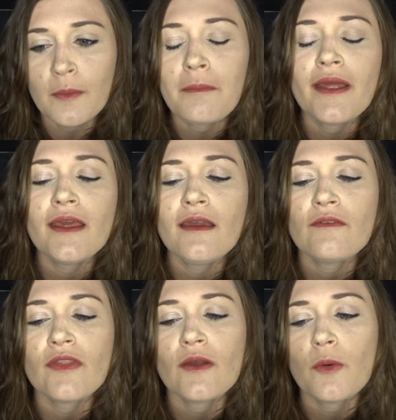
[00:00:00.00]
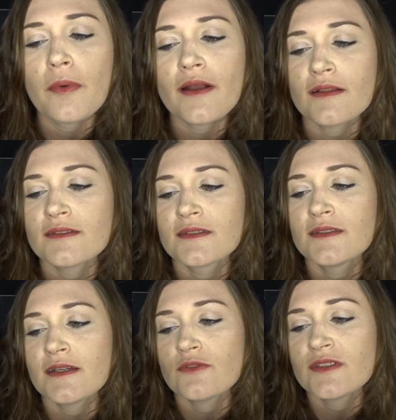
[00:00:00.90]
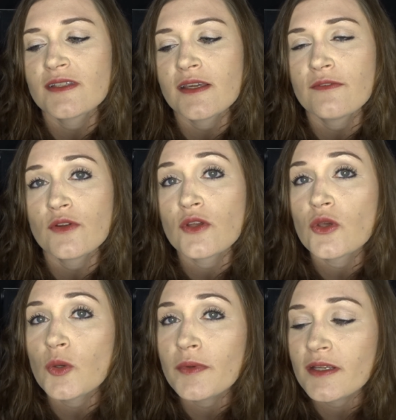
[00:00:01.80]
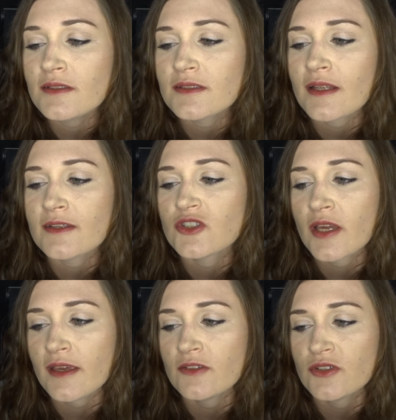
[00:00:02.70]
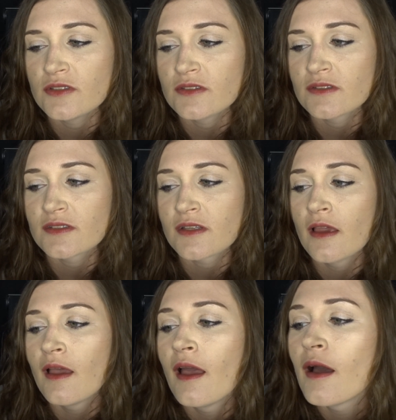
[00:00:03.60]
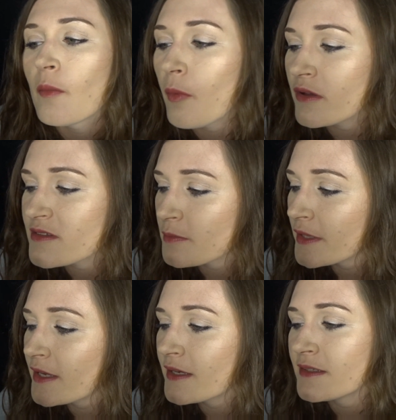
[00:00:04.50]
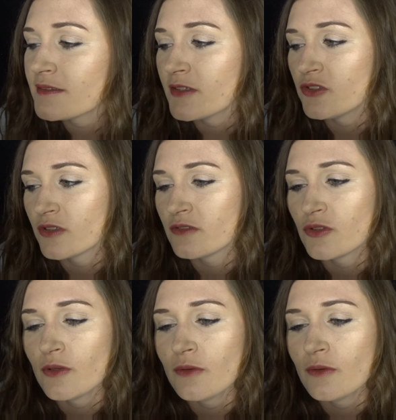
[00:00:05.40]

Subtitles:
many of the upper classes had received humanist educations, possibly in addition to